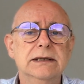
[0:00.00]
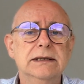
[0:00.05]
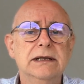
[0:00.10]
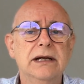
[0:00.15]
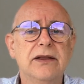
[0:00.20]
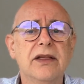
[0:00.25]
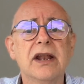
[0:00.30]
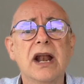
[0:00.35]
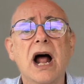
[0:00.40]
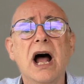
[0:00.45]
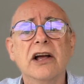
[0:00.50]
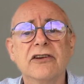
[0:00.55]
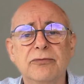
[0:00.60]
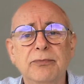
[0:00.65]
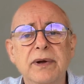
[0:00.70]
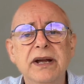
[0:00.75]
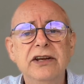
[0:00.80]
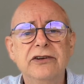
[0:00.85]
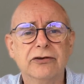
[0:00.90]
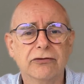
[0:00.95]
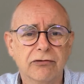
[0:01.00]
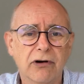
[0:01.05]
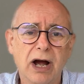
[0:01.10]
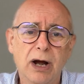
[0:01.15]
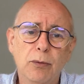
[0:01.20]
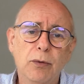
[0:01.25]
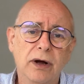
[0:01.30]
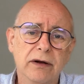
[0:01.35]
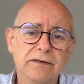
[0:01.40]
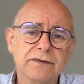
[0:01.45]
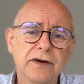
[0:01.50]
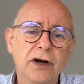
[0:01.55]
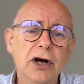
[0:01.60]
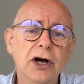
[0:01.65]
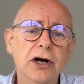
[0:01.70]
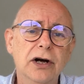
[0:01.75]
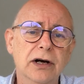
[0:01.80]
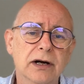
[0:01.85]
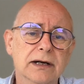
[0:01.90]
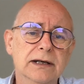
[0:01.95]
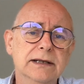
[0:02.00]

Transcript: and then asked me to write one for her.